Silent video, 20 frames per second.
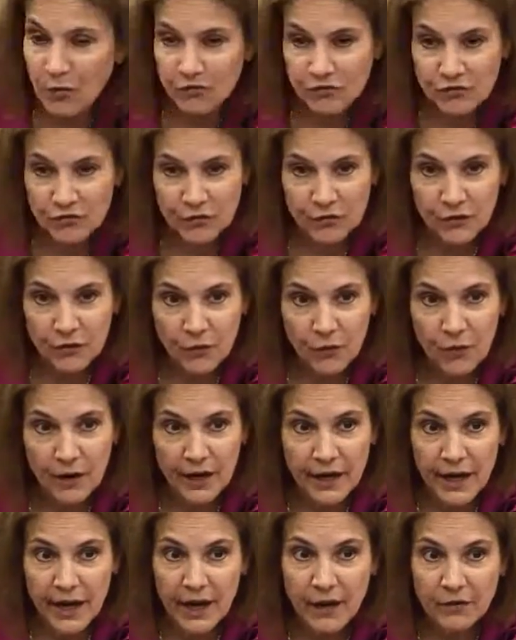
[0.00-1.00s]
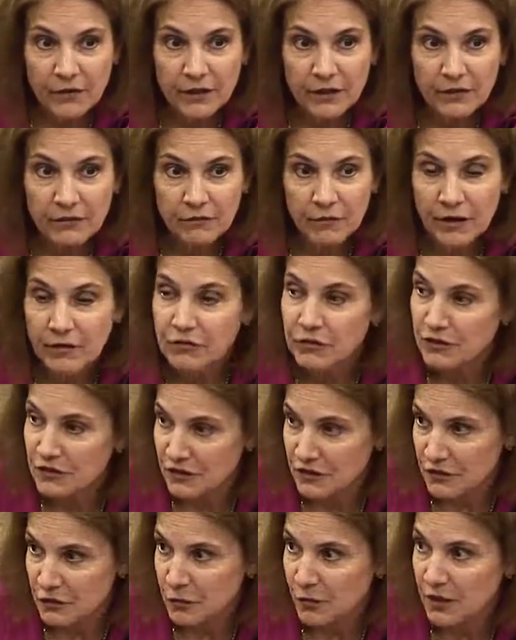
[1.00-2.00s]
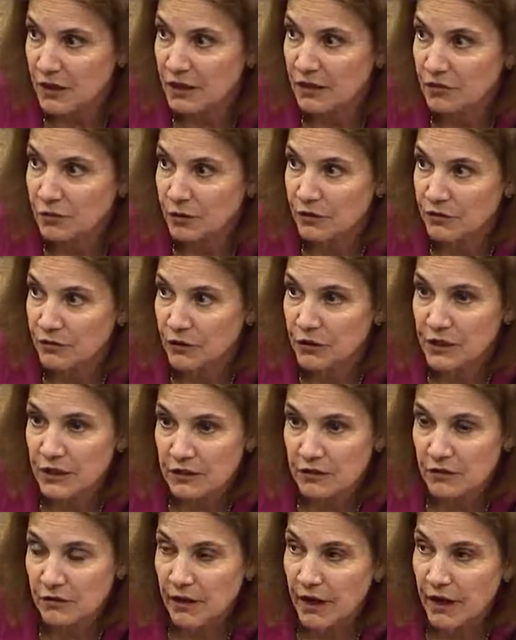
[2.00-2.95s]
poster on the way out. It references what he's referring to.